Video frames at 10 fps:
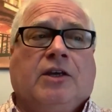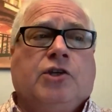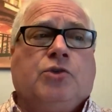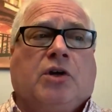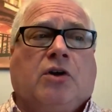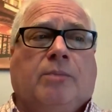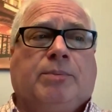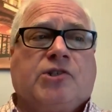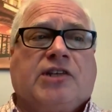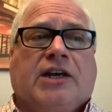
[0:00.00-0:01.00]
To
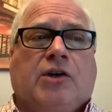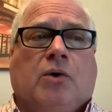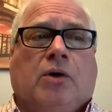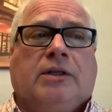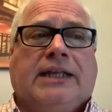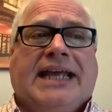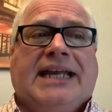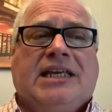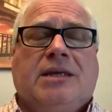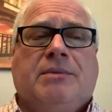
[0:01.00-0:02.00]
accomplish that goal,
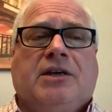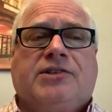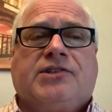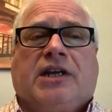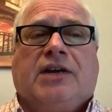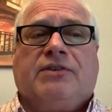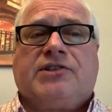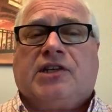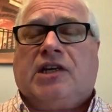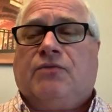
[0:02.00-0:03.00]
any emails that I
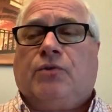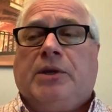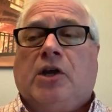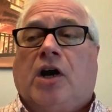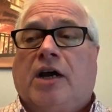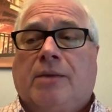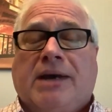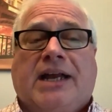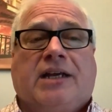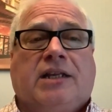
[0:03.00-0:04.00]
receive will be
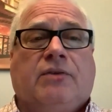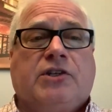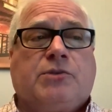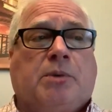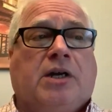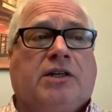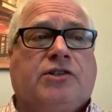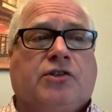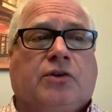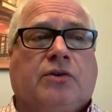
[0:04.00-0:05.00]
automatically responded
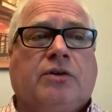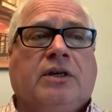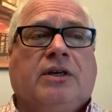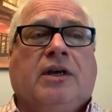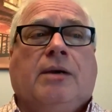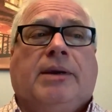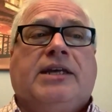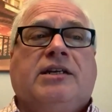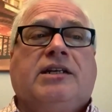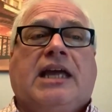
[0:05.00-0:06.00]
to by
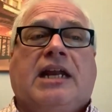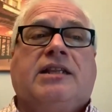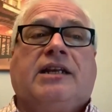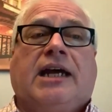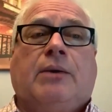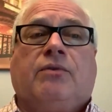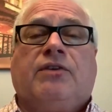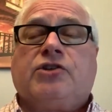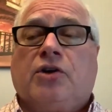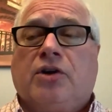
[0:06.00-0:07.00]
indicating that I will
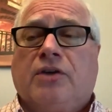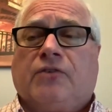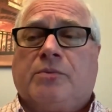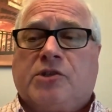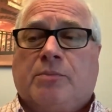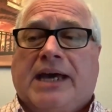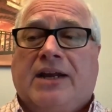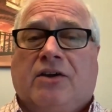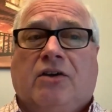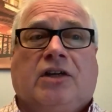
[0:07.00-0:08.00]
return from
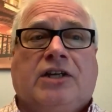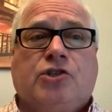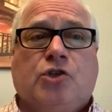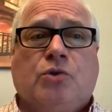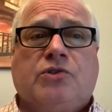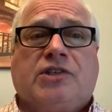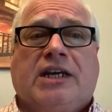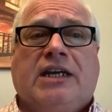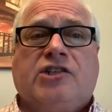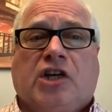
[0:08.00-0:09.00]
sabbatical on
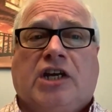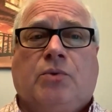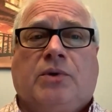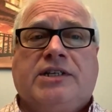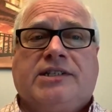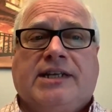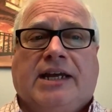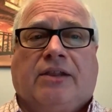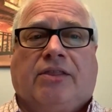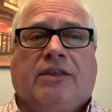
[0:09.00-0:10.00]
Tuesday, January
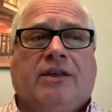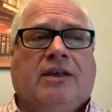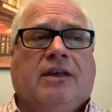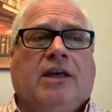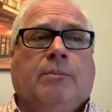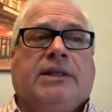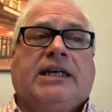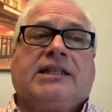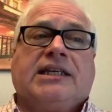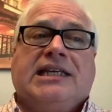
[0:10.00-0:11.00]
10th, but
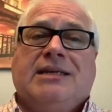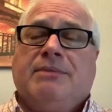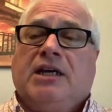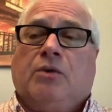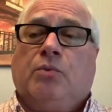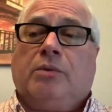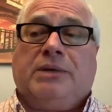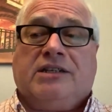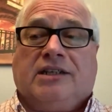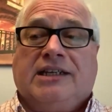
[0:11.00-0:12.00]
that the email will
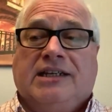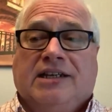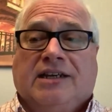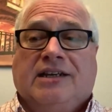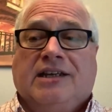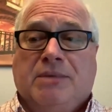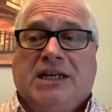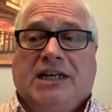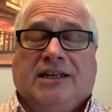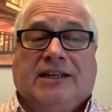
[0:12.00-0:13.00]
be deleted
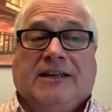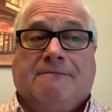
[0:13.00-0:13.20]
immediately.